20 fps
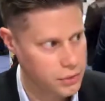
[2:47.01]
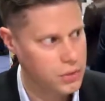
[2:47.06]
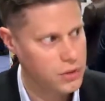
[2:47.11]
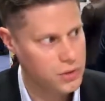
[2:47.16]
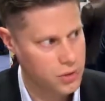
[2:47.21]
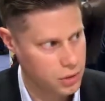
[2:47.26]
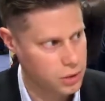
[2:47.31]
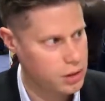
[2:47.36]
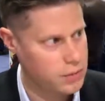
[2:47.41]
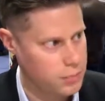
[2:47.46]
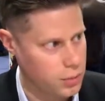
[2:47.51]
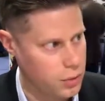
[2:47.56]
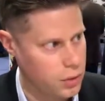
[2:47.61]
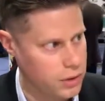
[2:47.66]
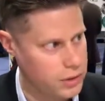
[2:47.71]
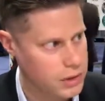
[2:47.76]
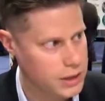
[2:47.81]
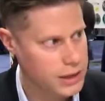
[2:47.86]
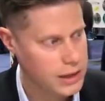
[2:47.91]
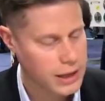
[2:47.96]
the circuit
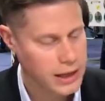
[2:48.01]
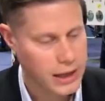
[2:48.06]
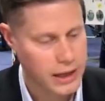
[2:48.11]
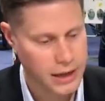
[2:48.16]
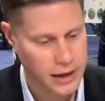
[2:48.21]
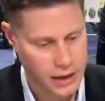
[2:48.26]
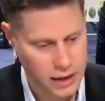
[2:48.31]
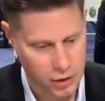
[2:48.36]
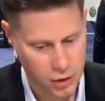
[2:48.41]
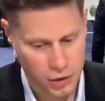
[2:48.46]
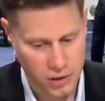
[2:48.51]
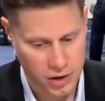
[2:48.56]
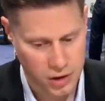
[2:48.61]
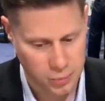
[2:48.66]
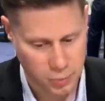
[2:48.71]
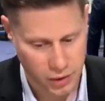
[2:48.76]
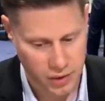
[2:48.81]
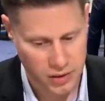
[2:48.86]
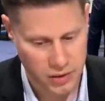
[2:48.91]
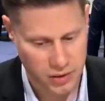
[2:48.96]
board, and it actually
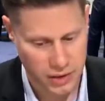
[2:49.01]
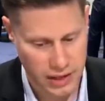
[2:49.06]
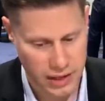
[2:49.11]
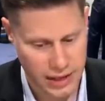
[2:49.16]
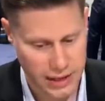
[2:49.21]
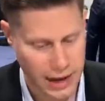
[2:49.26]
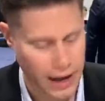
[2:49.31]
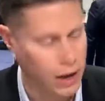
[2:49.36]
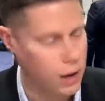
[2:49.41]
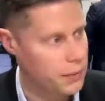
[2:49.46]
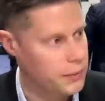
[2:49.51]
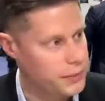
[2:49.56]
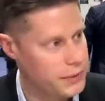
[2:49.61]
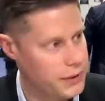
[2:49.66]
spreads the heat out